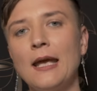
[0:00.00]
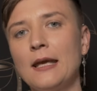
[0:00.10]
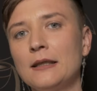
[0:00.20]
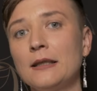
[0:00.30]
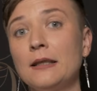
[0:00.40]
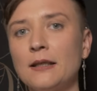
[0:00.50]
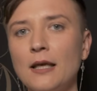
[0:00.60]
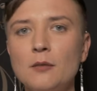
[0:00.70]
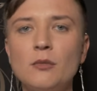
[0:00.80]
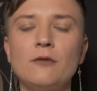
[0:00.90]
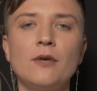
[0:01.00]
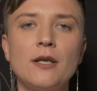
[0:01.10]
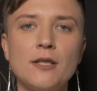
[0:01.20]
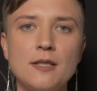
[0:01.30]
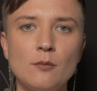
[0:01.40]
And it can be
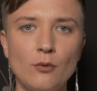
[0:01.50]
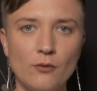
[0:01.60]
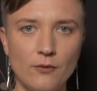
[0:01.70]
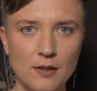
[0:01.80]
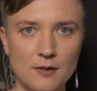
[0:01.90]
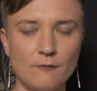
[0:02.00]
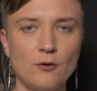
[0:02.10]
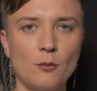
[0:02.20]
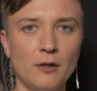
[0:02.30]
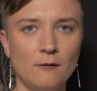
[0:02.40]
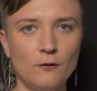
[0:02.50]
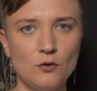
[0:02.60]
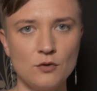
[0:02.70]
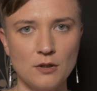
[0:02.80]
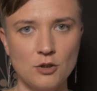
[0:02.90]
very simple things from
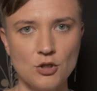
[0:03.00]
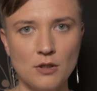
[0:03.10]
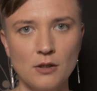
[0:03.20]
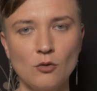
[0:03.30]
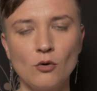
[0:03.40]
infusing gin